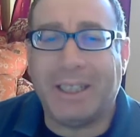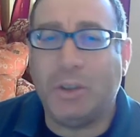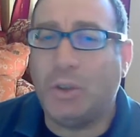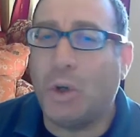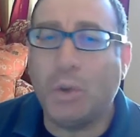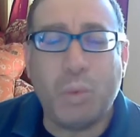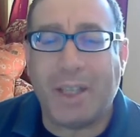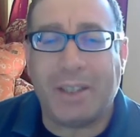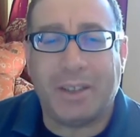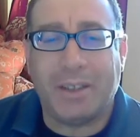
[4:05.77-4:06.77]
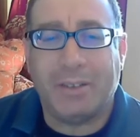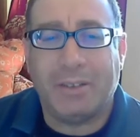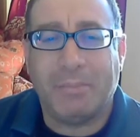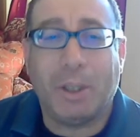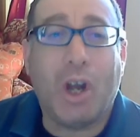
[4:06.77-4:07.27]
You don't wait,
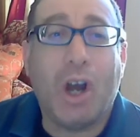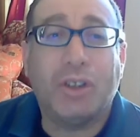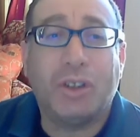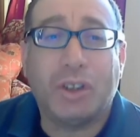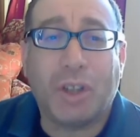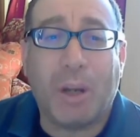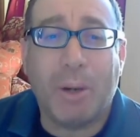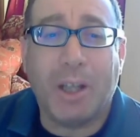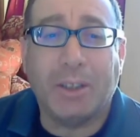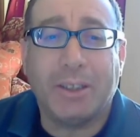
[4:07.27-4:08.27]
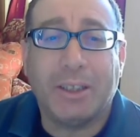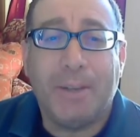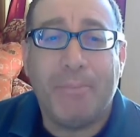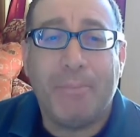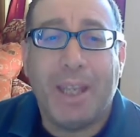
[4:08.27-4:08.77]
because the stop loss
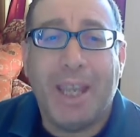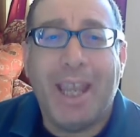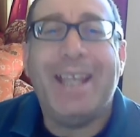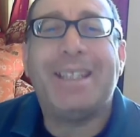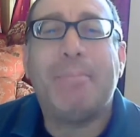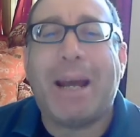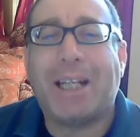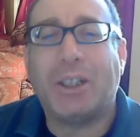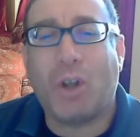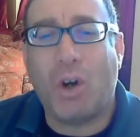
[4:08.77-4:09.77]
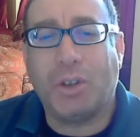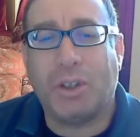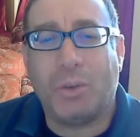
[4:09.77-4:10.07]
is a market order.